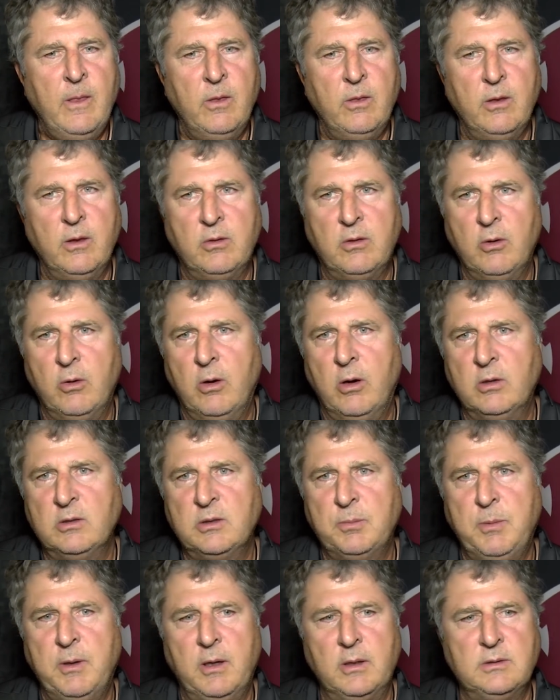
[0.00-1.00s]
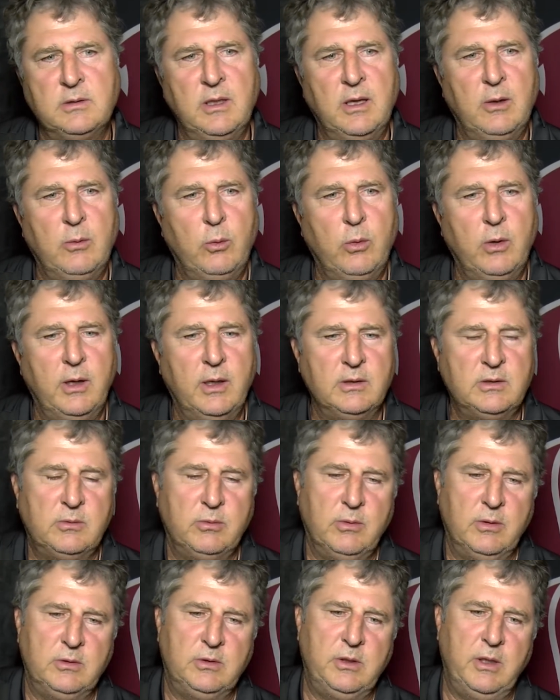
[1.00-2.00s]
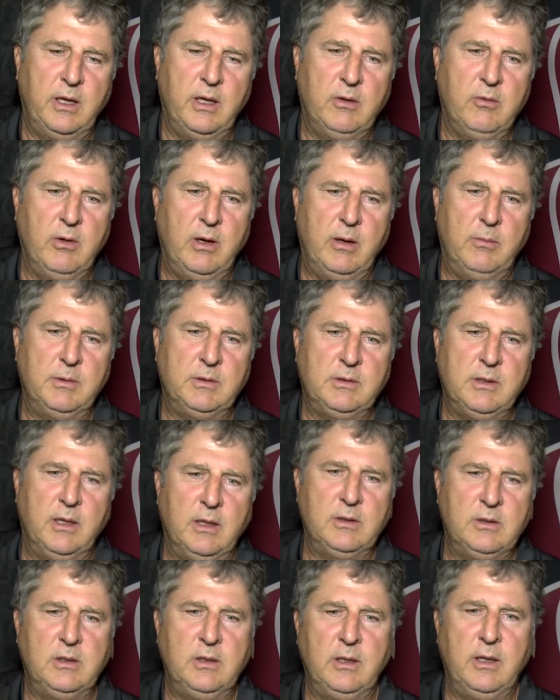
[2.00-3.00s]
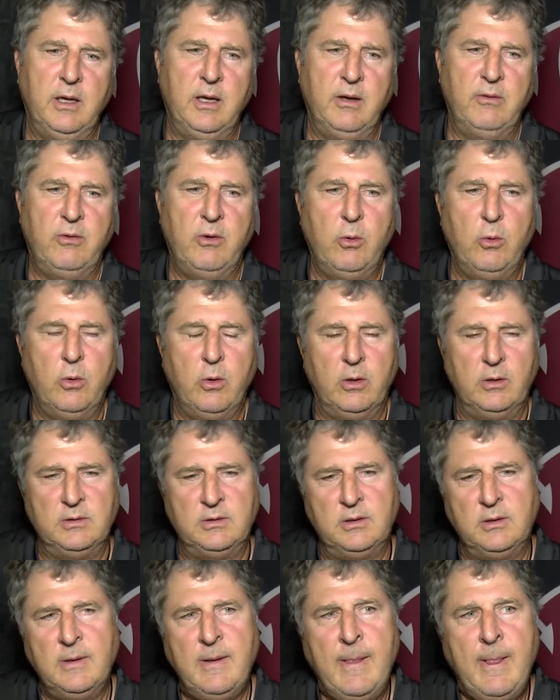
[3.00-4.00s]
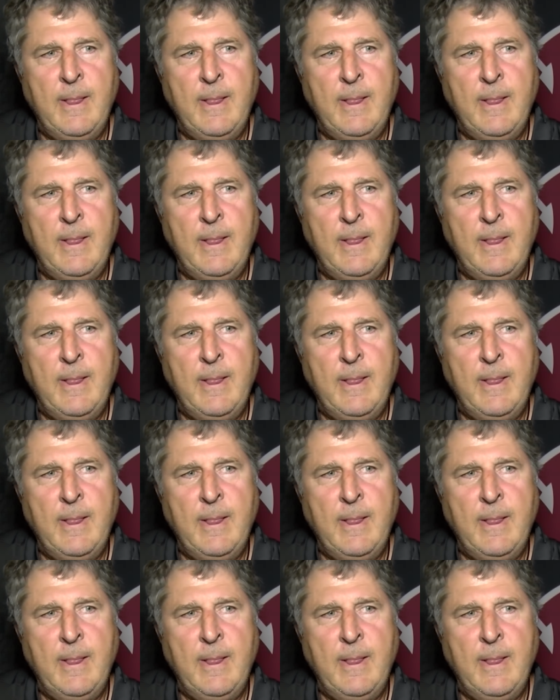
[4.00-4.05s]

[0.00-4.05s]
that there are spots out west where jackrabbits actually have horns.